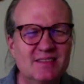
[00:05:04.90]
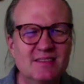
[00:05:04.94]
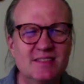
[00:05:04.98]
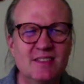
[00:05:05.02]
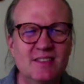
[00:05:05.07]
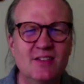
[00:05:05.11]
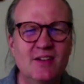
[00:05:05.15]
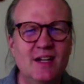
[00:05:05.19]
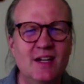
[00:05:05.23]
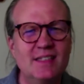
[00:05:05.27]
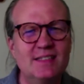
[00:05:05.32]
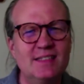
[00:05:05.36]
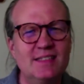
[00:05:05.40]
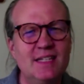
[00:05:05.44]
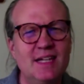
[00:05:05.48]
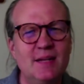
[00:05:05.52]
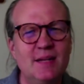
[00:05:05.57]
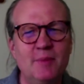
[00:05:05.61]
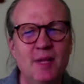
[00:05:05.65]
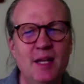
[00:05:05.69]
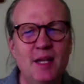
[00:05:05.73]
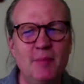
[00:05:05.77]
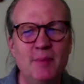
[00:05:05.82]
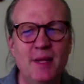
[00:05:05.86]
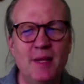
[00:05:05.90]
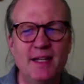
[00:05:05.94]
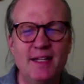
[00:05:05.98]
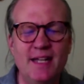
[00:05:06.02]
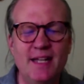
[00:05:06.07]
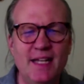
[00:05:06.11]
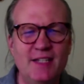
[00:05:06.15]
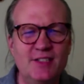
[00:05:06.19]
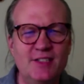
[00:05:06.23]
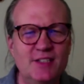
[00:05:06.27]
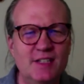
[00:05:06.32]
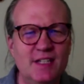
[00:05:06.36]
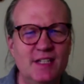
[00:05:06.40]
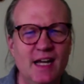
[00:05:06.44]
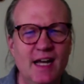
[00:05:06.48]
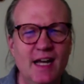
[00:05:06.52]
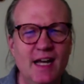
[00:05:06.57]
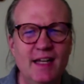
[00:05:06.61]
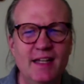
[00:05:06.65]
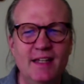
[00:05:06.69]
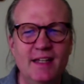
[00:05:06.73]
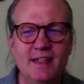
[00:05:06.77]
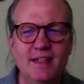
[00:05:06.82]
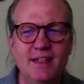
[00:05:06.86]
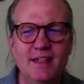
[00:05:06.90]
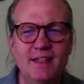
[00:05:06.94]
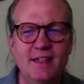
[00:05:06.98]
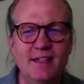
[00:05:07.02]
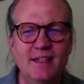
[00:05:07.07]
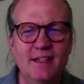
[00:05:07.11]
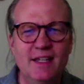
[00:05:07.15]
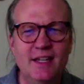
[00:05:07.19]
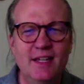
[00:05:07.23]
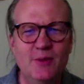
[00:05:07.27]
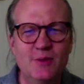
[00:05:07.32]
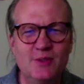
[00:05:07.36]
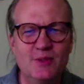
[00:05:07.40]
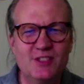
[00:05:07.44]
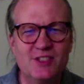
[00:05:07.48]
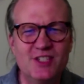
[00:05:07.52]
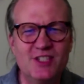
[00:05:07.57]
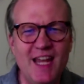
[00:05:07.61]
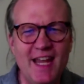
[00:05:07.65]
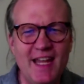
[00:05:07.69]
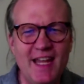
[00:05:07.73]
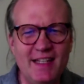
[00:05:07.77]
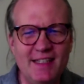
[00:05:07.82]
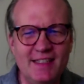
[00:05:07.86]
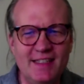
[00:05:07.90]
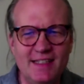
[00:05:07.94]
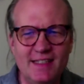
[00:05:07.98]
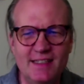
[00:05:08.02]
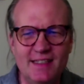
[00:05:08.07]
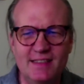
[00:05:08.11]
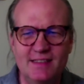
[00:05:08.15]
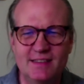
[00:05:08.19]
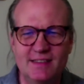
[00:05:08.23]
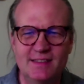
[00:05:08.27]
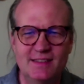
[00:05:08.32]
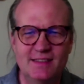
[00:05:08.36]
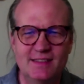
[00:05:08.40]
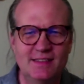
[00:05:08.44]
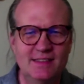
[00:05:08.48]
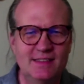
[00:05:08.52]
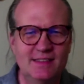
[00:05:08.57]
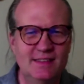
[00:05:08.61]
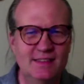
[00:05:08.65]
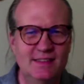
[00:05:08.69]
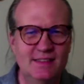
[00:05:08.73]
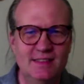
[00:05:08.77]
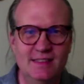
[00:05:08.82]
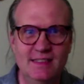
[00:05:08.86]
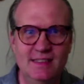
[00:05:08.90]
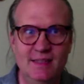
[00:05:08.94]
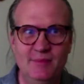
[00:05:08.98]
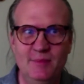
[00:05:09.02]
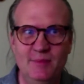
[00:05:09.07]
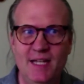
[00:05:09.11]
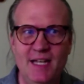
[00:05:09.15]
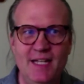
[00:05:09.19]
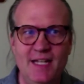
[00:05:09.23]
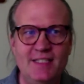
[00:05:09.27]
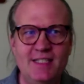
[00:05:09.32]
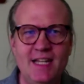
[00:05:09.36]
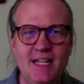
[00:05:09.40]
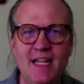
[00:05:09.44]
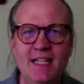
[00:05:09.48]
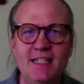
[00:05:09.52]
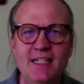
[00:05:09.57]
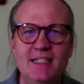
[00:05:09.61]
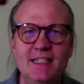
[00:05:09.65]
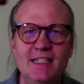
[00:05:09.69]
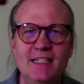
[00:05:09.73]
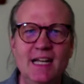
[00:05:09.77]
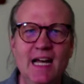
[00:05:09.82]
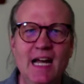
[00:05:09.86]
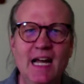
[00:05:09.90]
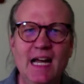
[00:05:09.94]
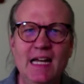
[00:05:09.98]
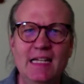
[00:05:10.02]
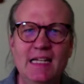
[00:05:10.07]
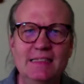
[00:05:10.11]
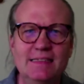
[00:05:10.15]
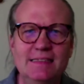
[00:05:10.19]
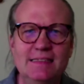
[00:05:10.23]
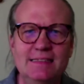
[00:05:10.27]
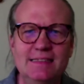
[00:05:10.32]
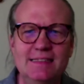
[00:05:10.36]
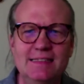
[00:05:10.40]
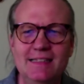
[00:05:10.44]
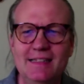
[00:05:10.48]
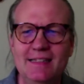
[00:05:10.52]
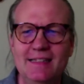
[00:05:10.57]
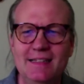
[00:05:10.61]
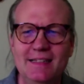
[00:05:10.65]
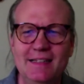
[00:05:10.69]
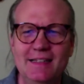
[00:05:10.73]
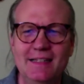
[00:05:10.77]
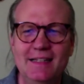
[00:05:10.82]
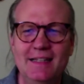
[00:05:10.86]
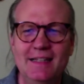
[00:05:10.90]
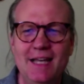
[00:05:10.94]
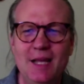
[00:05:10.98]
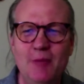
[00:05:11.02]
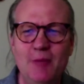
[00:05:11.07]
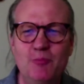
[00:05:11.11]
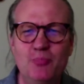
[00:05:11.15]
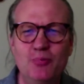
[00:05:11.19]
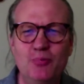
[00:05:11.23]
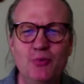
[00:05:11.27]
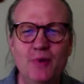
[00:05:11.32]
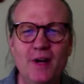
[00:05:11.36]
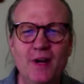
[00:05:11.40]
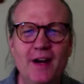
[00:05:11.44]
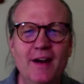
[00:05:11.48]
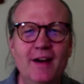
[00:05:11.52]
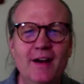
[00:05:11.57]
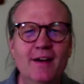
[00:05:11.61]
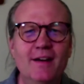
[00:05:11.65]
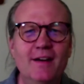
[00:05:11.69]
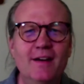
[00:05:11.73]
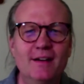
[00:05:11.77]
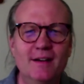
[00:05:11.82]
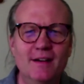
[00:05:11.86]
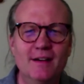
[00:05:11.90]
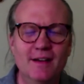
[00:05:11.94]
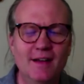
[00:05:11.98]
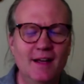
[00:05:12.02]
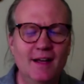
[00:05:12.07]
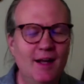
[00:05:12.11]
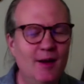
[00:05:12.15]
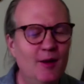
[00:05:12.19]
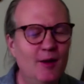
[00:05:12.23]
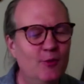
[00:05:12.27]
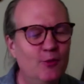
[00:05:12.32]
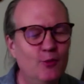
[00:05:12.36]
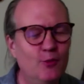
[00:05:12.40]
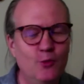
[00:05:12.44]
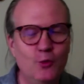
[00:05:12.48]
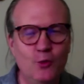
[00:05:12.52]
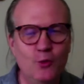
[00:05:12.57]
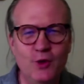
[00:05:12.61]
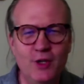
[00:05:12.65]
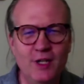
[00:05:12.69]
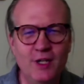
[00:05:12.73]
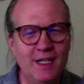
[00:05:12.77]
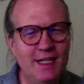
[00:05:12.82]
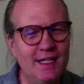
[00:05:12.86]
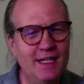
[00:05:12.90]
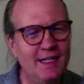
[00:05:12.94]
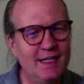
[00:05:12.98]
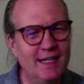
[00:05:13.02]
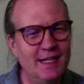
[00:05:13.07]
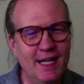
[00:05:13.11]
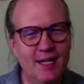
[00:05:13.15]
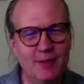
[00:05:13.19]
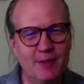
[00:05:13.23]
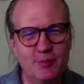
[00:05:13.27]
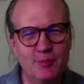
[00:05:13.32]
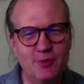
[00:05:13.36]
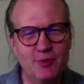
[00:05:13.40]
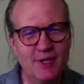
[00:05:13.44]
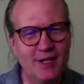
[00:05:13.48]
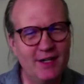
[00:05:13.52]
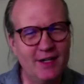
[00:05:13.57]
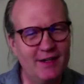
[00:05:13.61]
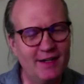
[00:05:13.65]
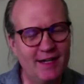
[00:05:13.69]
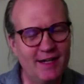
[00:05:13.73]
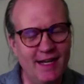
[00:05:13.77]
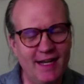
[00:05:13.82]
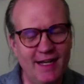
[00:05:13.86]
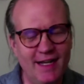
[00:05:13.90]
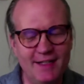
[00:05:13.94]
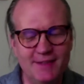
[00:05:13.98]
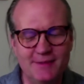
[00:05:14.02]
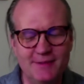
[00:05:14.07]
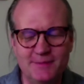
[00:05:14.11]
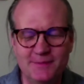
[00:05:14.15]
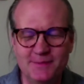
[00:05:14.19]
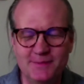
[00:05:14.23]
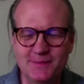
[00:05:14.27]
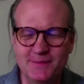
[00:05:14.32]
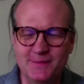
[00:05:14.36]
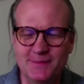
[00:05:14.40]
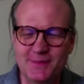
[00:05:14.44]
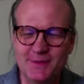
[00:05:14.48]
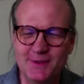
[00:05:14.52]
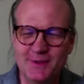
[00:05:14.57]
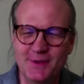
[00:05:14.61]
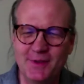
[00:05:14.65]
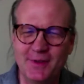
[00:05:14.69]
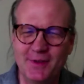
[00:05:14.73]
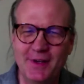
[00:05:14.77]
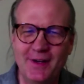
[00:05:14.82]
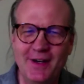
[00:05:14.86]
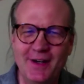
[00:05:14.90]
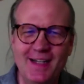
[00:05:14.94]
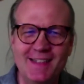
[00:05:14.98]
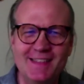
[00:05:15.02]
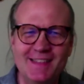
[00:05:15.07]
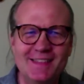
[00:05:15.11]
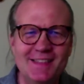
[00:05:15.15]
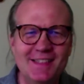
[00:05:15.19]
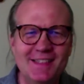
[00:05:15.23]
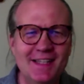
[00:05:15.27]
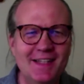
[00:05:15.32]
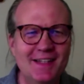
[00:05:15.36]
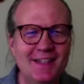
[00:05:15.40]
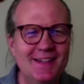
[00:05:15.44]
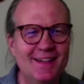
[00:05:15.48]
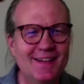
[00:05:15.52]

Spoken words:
I said I'm not a meditation guy. It was chanting. I'm not a chanting guy. And prayer. I'm really not a prayer guy. So there I sit.